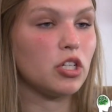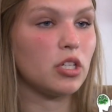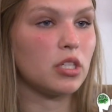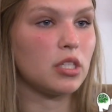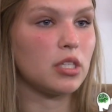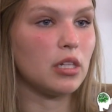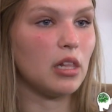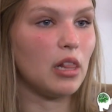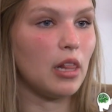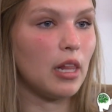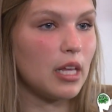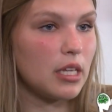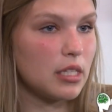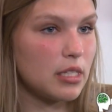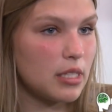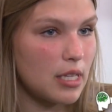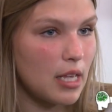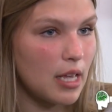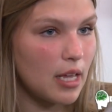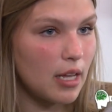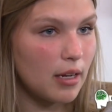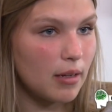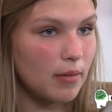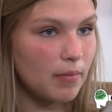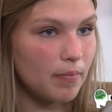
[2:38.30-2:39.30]
But just
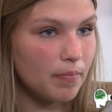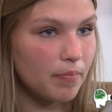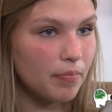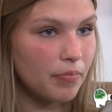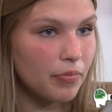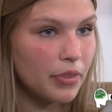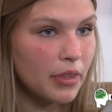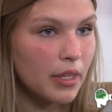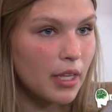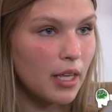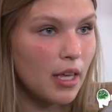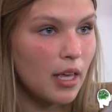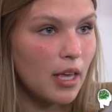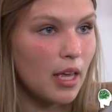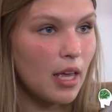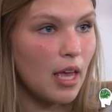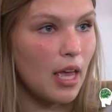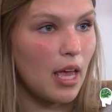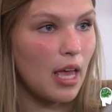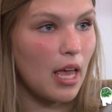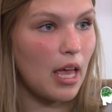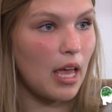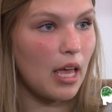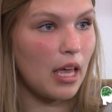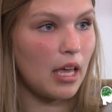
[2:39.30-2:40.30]
listen
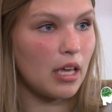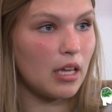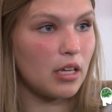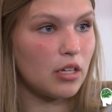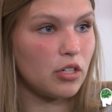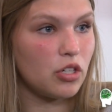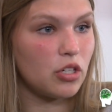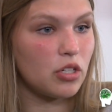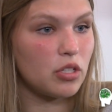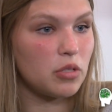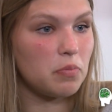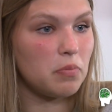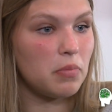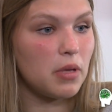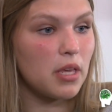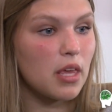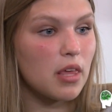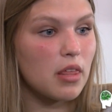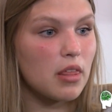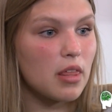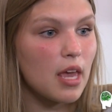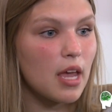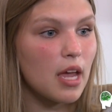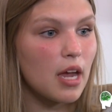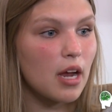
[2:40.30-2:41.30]
and just be